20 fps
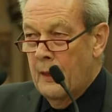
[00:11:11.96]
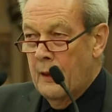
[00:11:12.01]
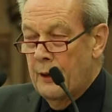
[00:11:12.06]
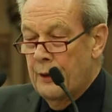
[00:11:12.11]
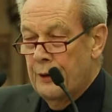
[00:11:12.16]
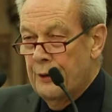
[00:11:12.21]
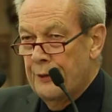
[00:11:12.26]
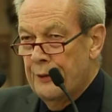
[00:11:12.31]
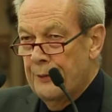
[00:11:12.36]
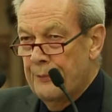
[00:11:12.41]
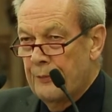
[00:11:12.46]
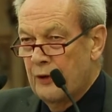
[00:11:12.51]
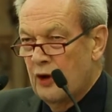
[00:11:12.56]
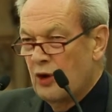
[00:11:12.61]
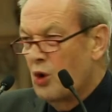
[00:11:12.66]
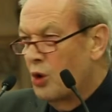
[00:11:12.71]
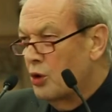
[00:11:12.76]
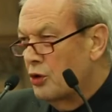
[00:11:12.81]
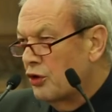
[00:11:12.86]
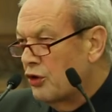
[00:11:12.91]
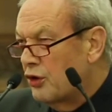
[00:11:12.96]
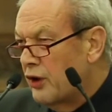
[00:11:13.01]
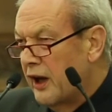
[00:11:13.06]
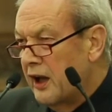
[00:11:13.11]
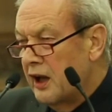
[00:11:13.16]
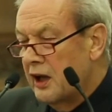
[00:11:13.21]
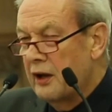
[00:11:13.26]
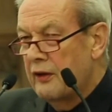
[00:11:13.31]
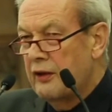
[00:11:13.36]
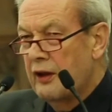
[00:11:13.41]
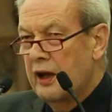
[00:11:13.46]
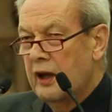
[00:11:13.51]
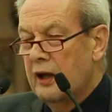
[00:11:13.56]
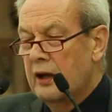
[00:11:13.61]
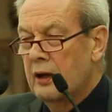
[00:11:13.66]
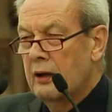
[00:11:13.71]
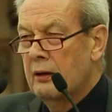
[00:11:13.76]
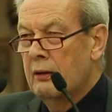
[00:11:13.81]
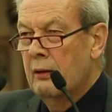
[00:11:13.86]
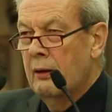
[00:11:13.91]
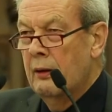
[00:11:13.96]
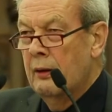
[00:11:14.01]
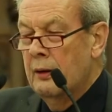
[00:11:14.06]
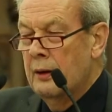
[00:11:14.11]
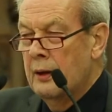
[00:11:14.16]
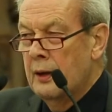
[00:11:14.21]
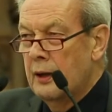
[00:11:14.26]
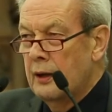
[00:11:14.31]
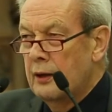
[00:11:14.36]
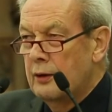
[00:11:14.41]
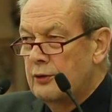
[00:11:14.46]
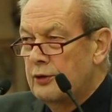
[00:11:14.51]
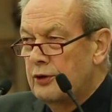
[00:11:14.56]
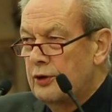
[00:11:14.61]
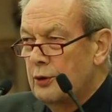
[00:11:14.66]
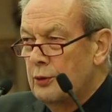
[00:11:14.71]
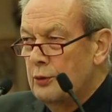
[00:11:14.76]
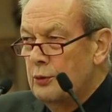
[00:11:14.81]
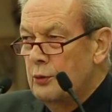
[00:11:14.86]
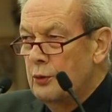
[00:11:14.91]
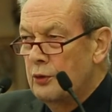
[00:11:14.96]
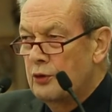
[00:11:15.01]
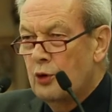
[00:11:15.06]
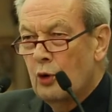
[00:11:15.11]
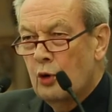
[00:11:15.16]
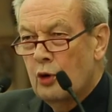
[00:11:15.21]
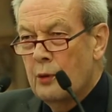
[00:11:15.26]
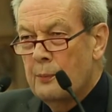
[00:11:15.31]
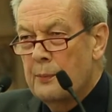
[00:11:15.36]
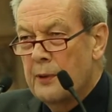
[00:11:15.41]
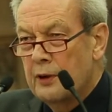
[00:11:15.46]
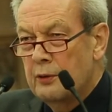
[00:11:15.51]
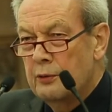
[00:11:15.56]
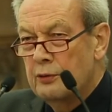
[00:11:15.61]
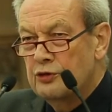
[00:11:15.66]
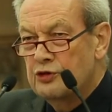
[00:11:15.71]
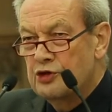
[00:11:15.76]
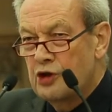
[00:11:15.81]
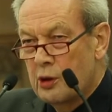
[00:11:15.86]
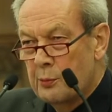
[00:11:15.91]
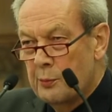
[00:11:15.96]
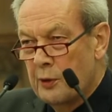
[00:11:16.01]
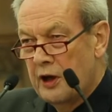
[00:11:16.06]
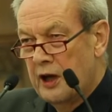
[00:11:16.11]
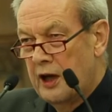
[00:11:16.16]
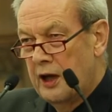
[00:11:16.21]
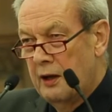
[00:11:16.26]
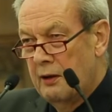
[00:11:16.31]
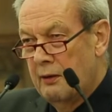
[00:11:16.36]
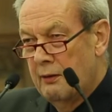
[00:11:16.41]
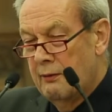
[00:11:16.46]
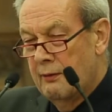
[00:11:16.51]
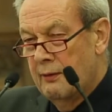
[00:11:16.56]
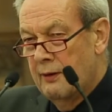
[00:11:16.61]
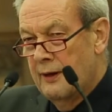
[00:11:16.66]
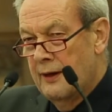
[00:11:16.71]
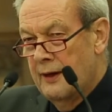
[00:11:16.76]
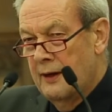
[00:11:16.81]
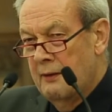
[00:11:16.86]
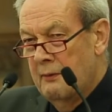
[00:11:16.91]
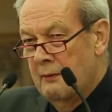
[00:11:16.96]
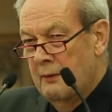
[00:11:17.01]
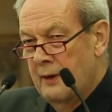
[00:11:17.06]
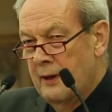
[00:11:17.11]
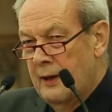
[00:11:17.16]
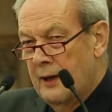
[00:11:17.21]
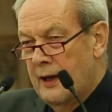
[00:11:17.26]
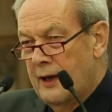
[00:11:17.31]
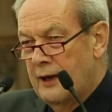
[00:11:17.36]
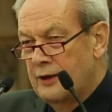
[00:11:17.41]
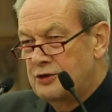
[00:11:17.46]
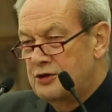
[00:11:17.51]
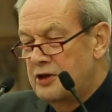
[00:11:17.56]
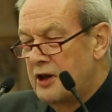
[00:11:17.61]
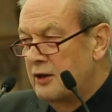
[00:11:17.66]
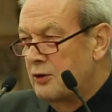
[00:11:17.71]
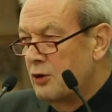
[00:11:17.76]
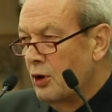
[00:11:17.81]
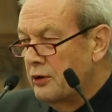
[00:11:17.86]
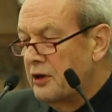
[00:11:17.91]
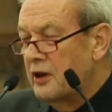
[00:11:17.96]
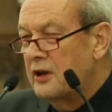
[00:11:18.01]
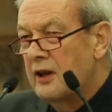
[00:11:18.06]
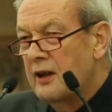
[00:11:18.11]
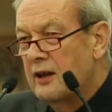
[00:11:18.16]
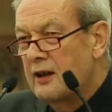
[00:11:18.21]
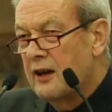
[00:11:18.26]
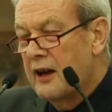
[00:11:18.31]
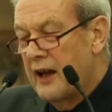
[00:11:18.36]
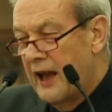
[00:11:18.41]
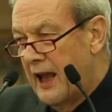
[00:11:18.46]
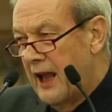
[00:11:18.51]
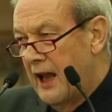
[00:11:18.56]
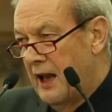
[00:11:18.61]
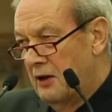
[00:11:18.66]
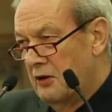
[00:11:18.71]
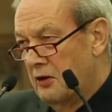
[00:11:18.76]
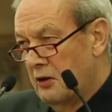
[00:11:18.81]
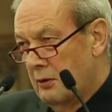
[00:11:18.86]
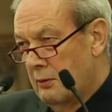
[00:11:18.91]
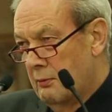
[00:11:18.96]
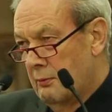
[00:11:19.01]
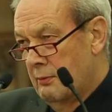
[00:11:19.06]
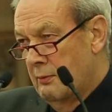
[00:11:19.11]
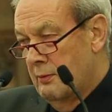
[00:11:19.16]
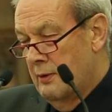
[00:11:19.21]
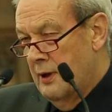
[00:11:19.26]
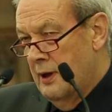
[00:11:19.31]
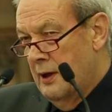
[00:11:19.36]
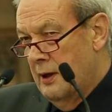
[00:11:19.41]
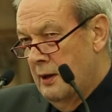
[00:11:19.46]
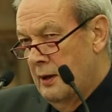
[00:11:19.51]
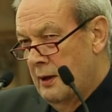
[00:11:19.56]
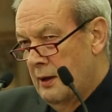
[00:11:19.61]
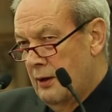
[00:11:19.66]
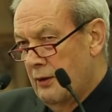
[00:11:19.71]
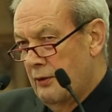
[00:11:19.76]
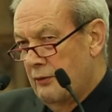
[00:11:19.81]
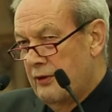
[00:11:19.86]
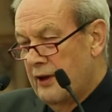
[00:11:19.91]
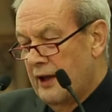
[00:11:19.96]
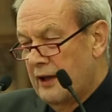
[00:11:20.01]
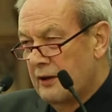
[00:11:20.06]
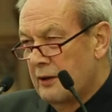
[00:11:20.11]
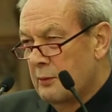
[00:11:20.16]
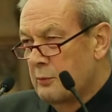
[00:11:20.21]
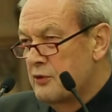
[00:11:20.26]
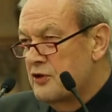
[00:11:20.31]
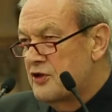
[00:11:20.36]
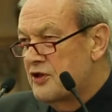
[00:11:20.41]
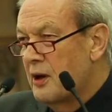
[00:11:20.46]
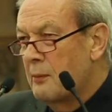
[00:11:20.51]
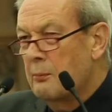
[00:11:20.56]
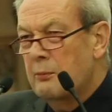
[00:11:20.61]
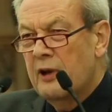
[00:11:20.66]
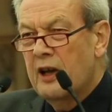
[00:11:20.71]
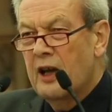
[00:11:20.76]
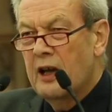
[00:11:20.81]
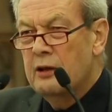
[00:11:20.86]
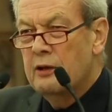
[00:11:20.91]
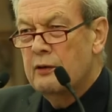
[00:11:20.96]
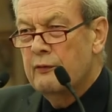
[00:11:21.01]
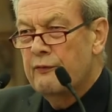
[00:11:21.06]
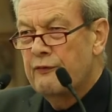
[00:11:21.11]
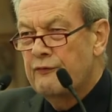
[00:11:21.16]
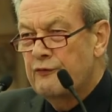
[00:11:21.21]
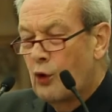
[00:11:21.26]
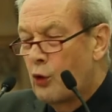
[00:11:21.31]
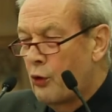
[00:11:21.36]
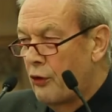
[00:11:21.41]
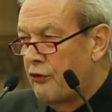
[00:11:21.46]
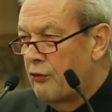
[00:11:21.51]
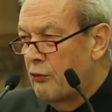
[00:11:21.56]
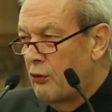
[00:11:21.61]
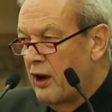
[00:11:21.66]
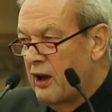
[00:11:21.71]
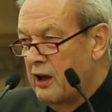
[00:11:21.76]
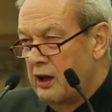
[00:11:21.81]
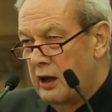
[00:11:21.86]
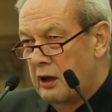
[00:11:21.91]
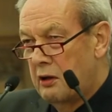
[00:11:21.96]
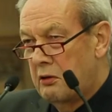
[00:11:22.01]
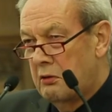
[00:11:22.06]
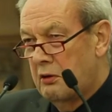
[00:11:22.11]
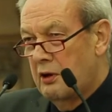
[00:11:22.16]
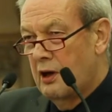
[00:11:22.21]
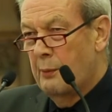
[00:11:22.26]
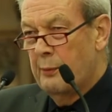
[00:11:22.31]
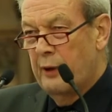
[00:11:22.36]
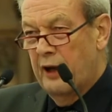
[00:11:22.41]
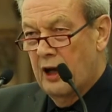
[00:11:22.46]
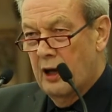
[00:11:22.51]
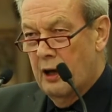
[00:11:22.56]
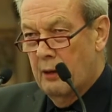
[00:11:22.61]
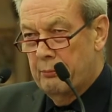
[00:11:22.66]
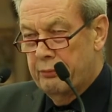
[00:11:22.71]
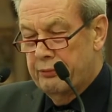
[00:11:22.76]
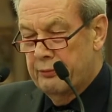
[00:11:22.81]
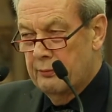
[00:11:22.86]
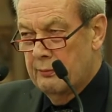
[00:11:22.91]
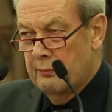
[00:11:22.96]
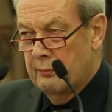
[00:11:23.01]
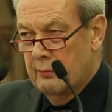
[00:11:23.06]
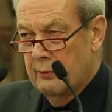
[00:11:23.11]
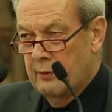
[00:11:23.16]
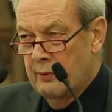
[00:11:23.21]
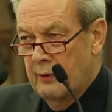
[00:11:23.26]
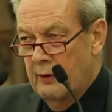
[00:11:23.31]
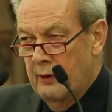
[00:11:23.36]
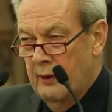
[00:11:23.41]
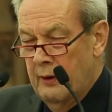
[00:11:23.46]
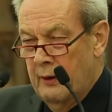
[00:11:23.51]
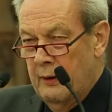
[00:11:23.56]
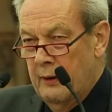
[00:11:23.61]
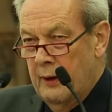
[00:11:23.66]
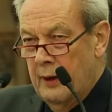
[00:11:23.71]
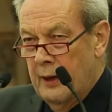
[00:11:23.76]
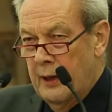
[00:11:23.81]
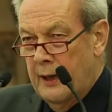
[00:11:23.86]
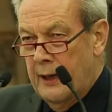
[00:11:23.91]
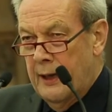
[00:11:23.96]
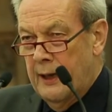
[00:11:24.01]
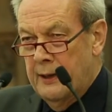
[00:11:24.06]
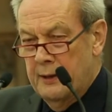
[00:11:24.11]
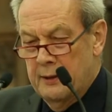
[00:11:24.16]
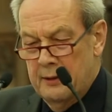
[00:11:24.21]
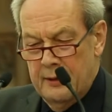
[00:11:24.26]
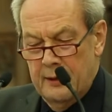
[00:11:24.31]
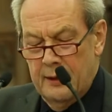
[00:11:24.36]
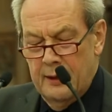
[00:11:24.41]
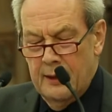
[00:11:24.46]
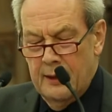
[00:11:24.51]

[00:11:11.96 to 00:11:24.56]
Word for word: Gordon Craig, I think, to talk about Germany. And she'd got it in her head that there was some kind of Fourth Reich coming up. And